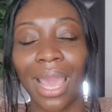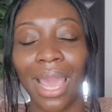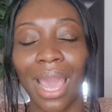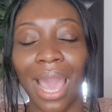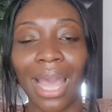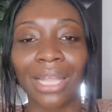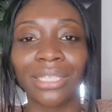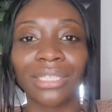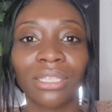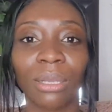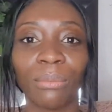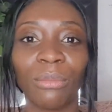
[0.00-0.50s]

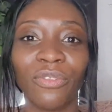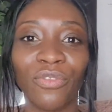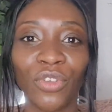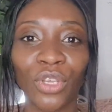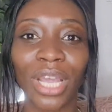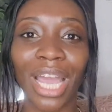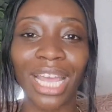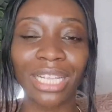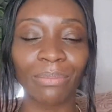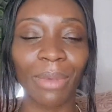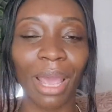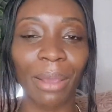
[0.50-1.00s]
And some of you
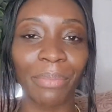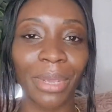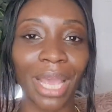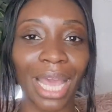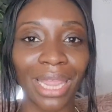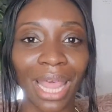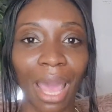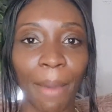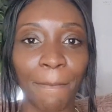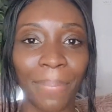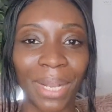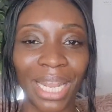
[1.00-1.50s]
guys might be at
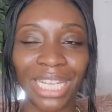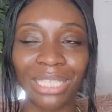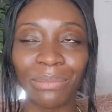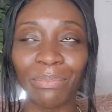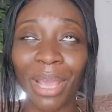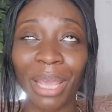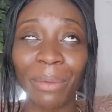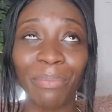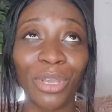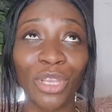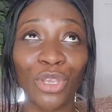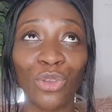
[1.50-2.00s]
that place.
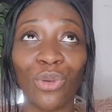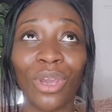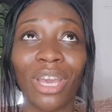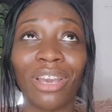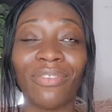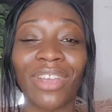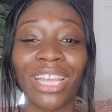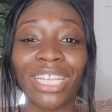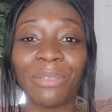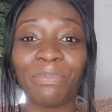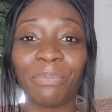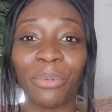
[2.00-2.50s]
Maybe you
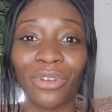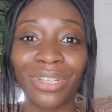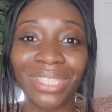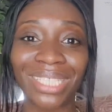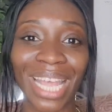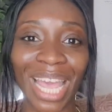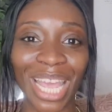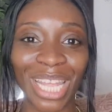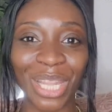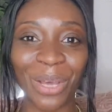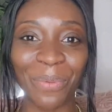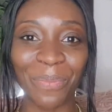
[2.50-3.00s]
have experienced
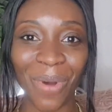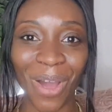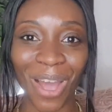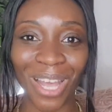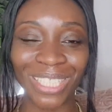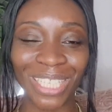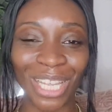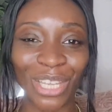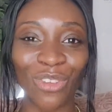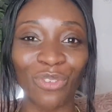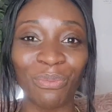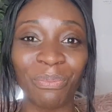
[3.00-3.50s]
that in the
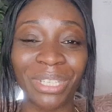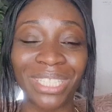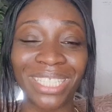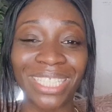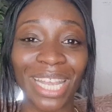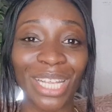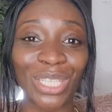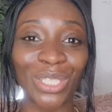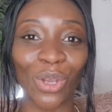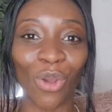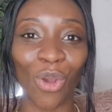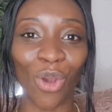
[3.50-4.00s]
past and you've been
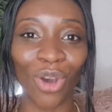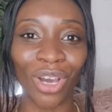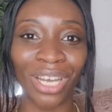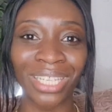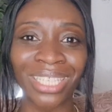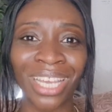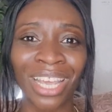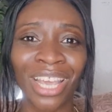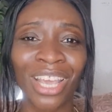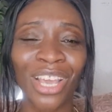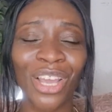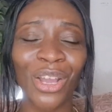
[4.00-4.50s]
saying to
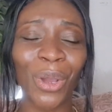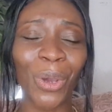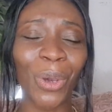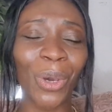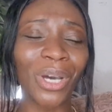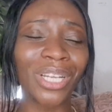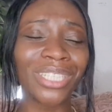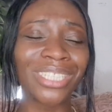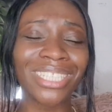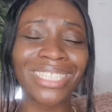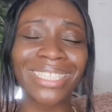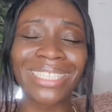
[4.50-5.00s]
God,
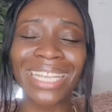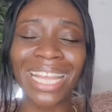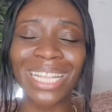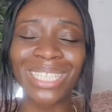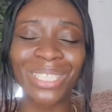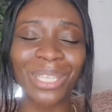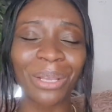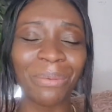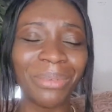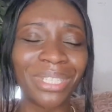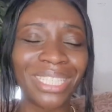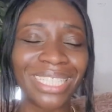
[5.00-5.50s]
God, just send
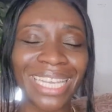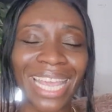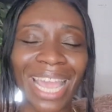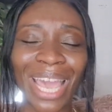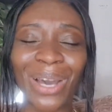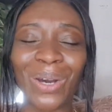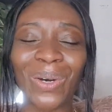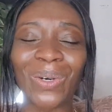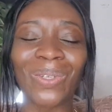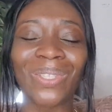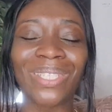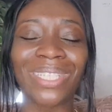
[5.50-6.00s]
somebody
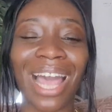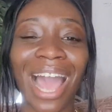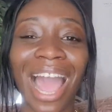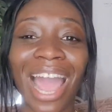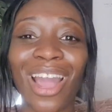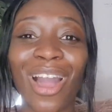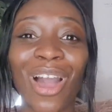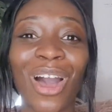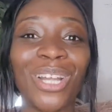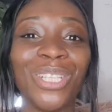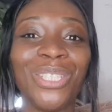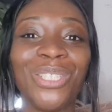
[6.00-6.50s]
else. I
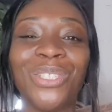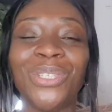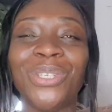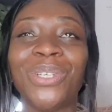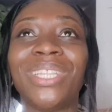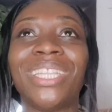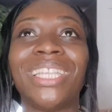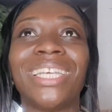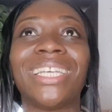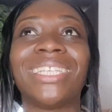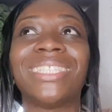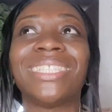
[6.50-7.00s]
can't
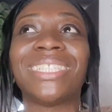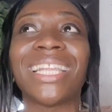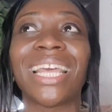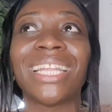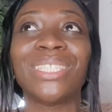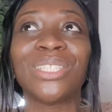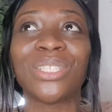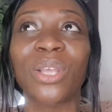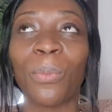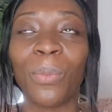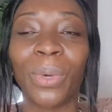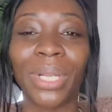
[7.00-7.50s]
do this.
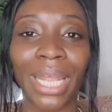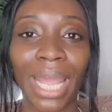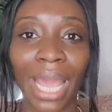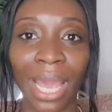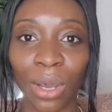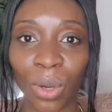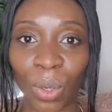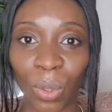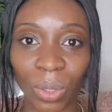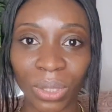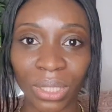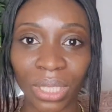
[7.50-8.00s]
Send someone
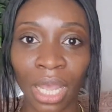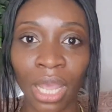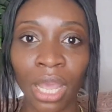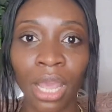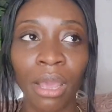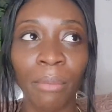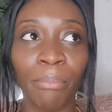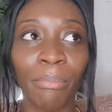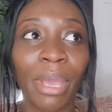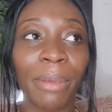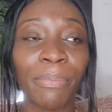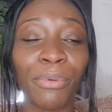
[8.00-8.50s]
else.
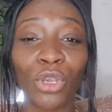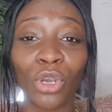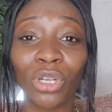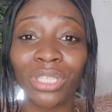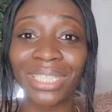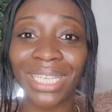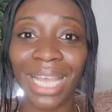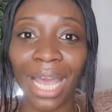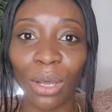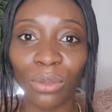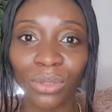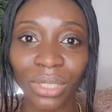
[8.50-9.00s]
Maybe you're
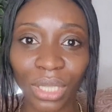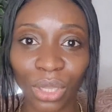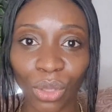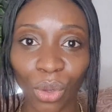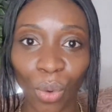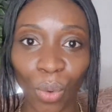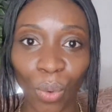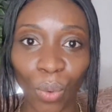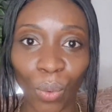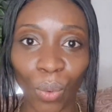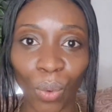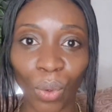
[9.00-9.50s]
doubting the
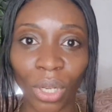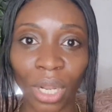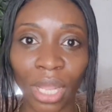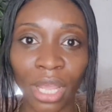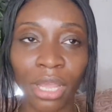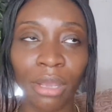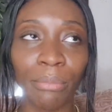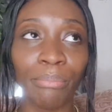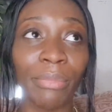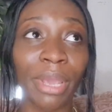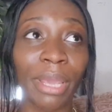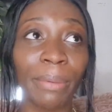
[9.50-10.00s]
call.
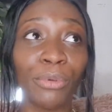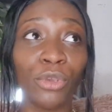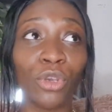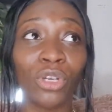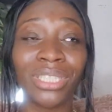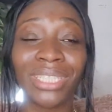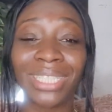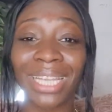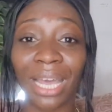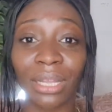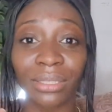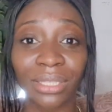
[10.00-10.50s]
Maybe you're
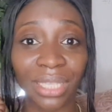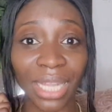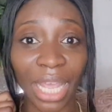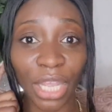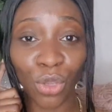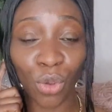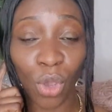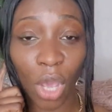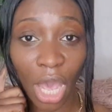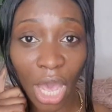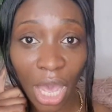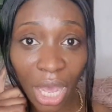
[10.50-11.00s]
doubting that
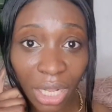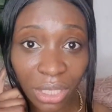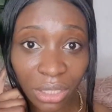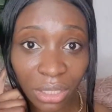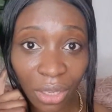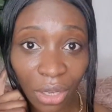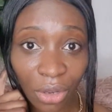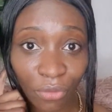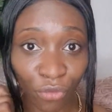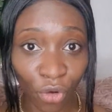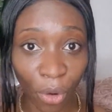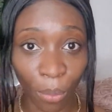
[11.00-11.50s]
you
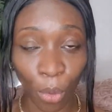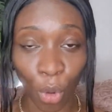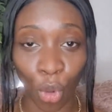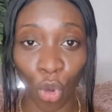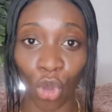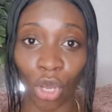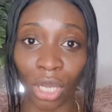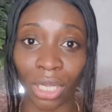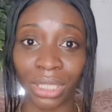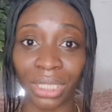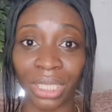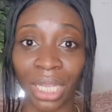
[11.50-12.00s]
heard from
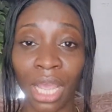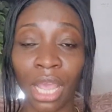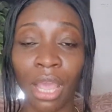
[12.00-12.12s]
God.